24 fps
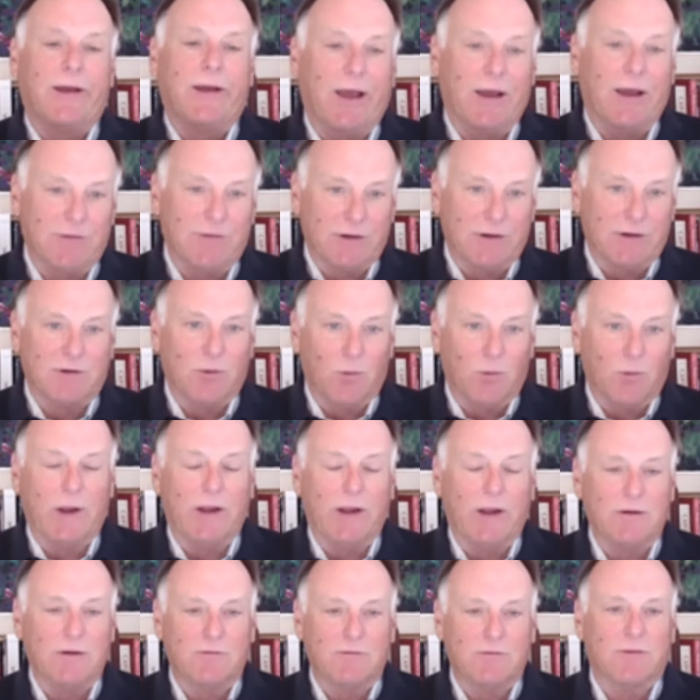having to
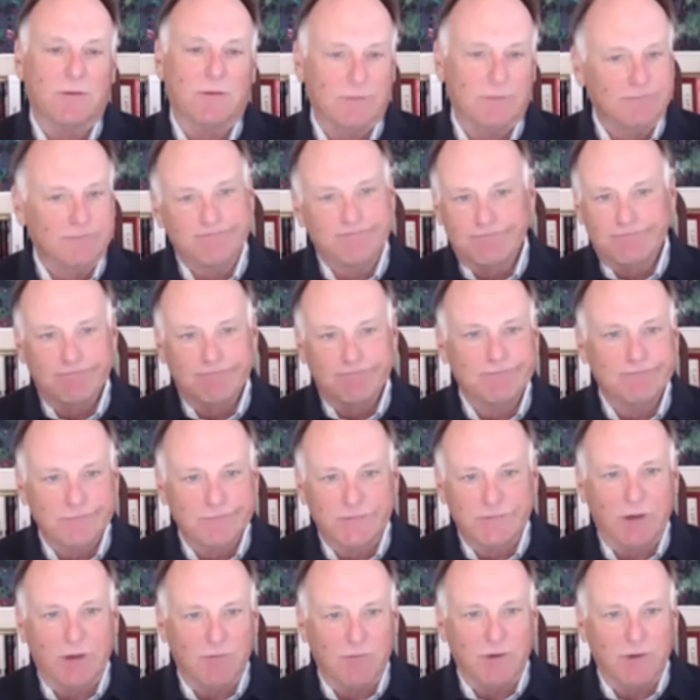wait for
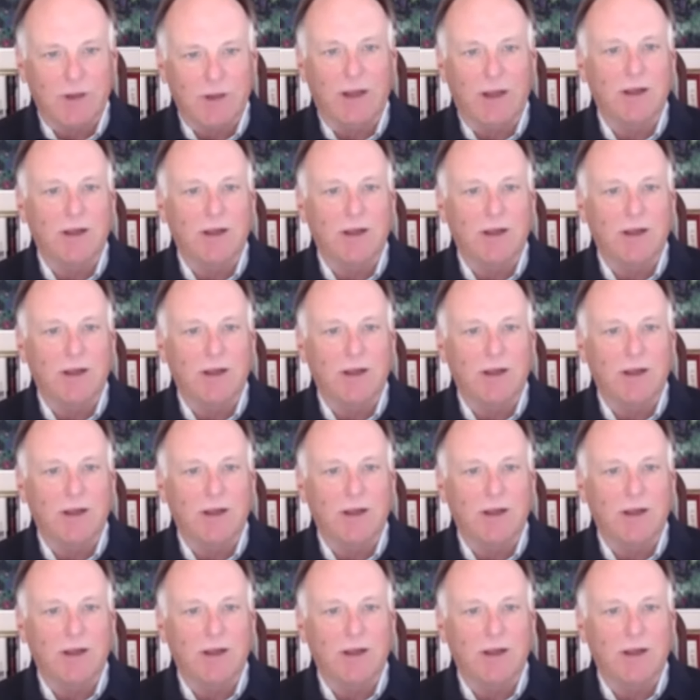several